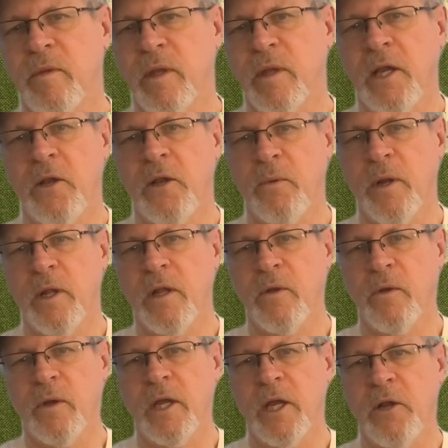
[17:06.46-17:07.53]
getting a
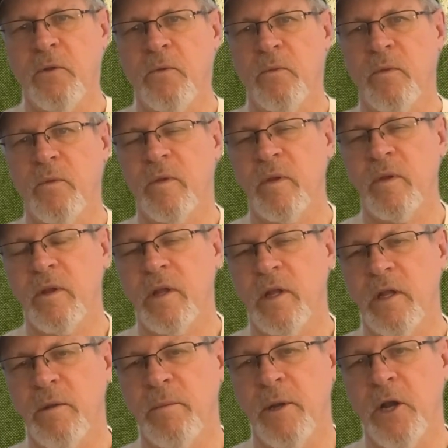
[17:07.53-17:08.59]

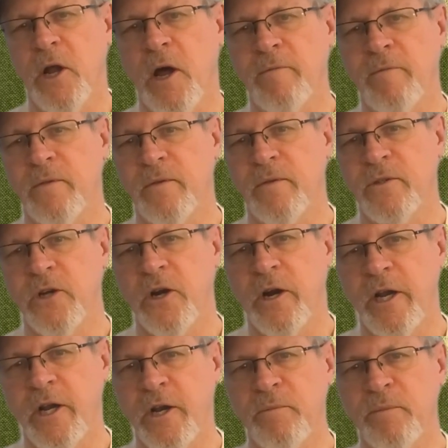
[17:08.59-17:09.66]
little bit off
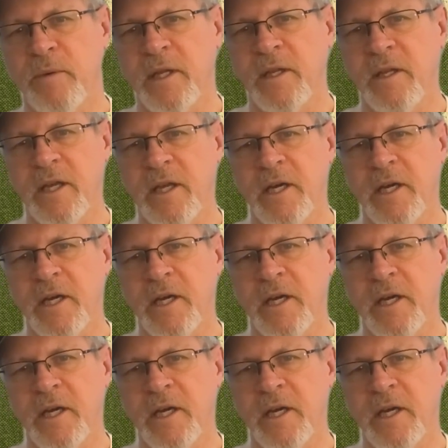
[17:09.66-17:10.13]
chart here, but